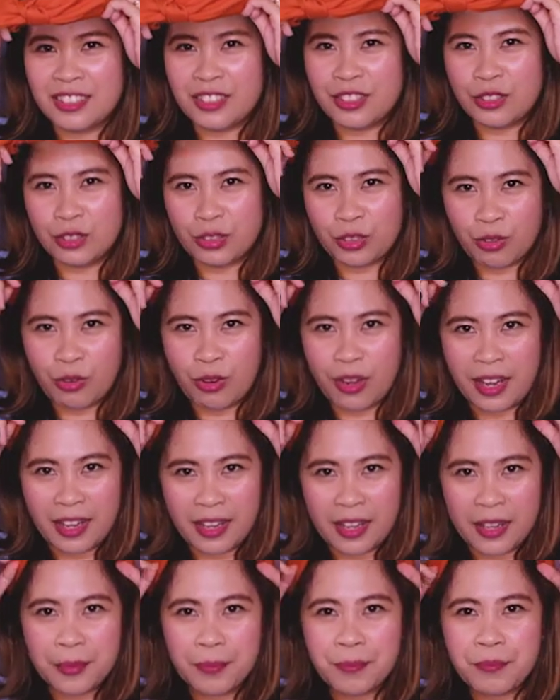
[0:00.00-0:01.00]
Suot ko nga.
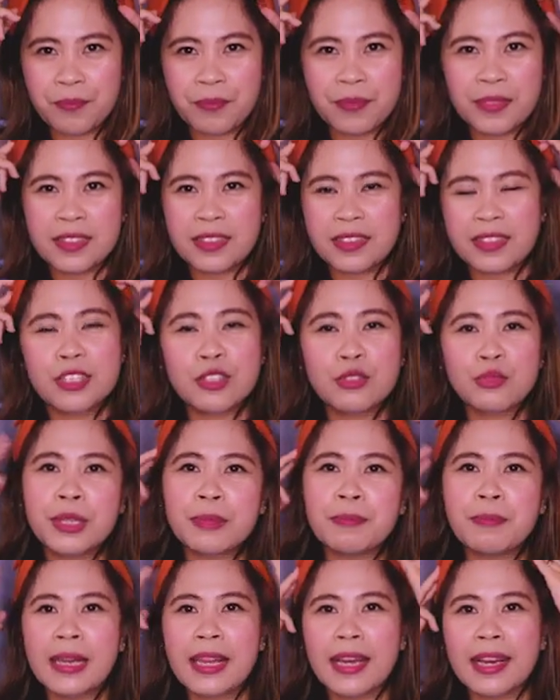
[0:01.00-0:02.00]
This
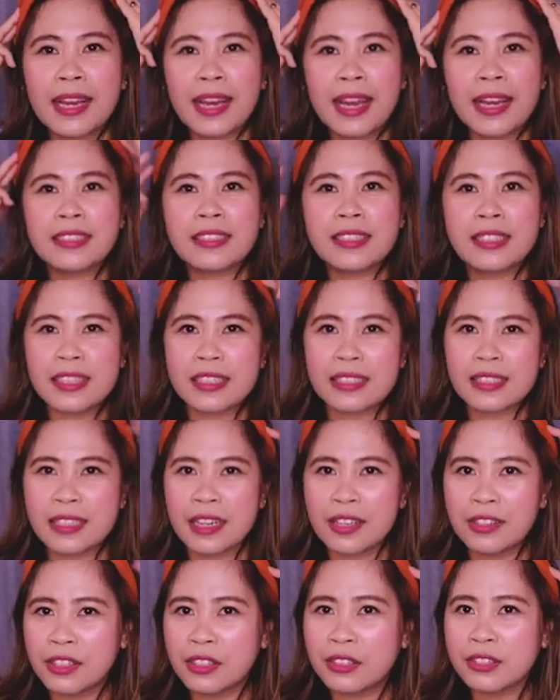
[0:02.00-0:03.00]
one pala, guys, is
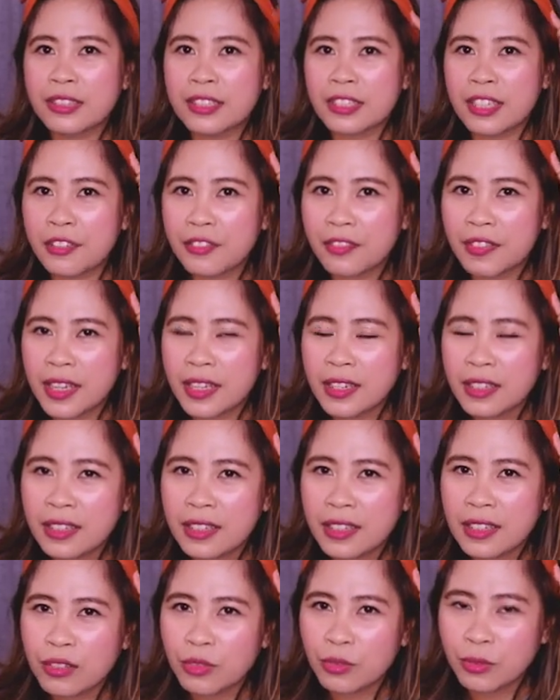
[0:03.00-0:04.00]
around
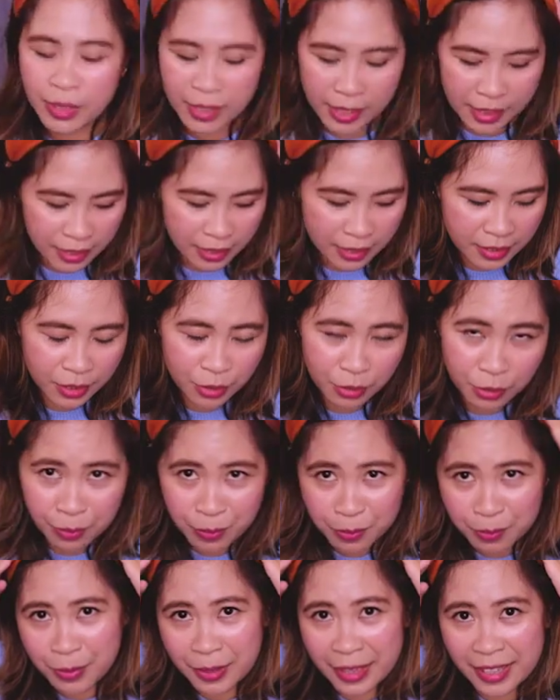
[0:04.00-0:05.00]
7. Wala na kasi
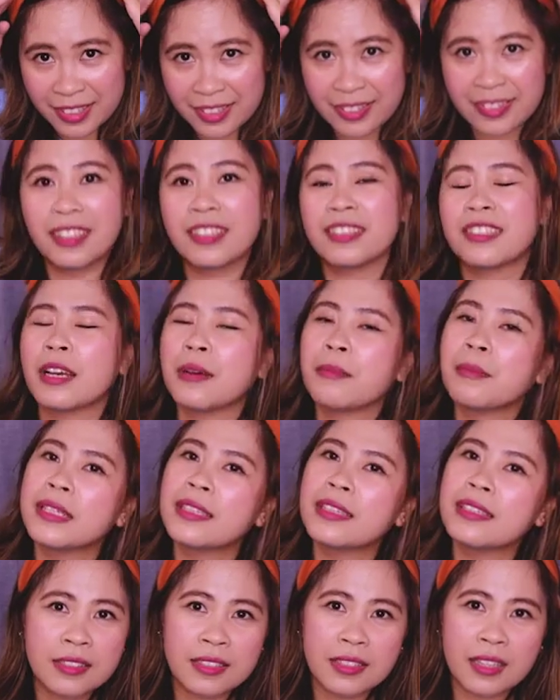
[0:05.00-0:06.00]
yung price tag niya.
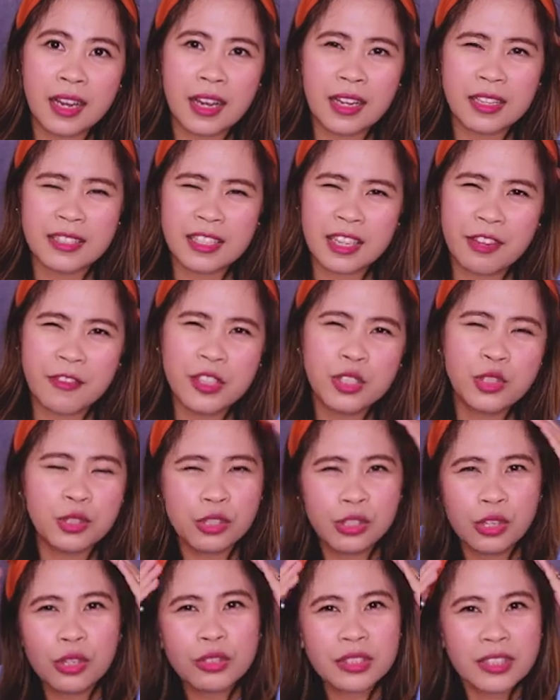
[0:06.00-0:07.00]
But 7
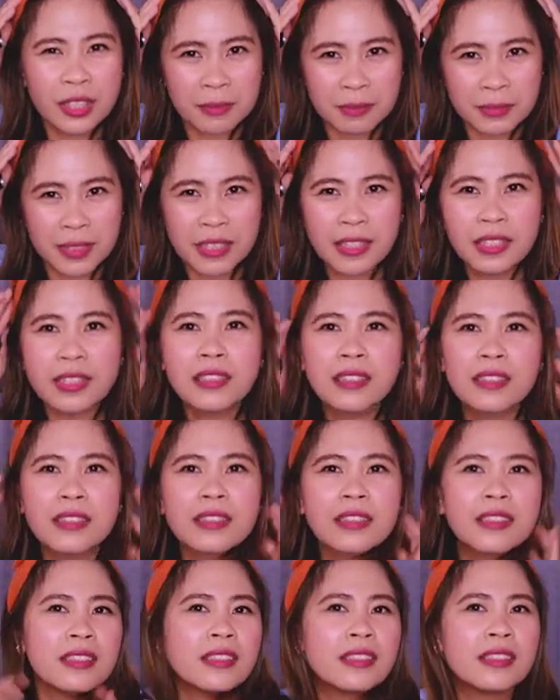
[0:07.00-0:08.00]
euro something.
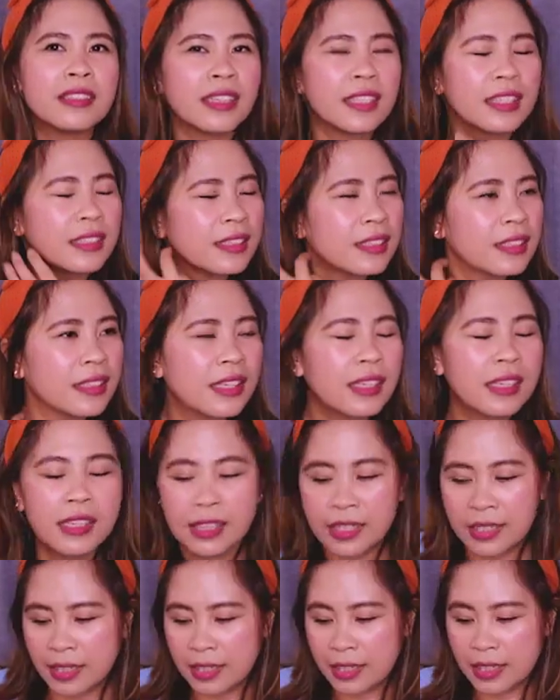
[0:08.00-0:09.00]
Yes.
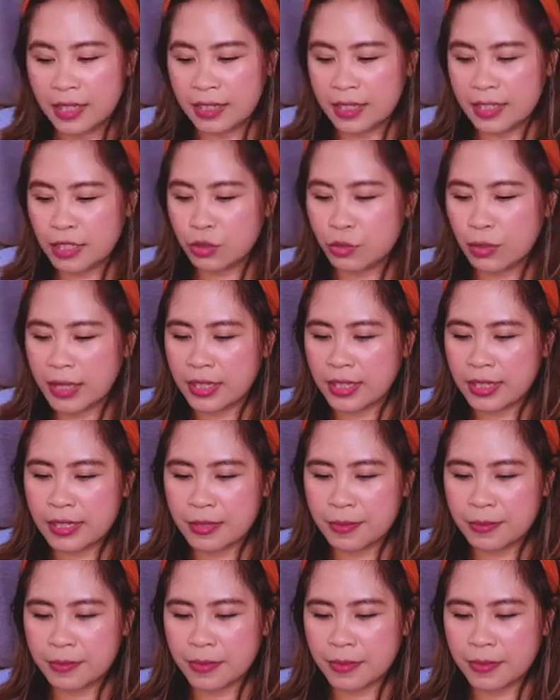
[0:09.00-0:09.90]
And this one is,